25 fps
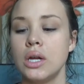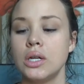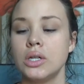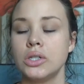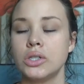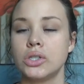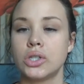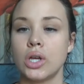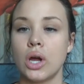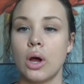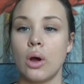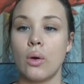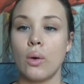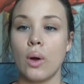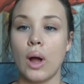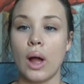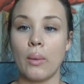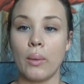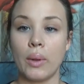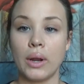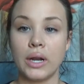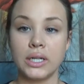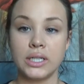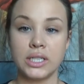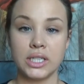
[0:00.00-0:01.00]
So I
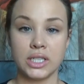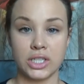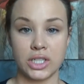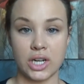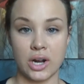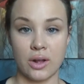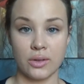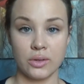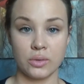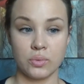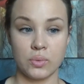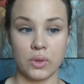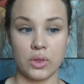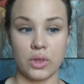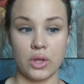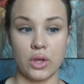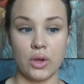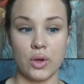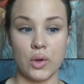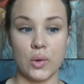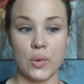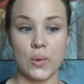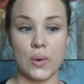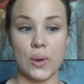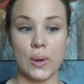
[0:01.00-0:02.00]
wanted to share this with
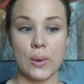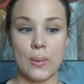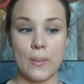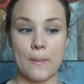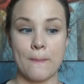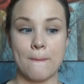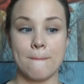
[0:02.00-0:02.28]
you,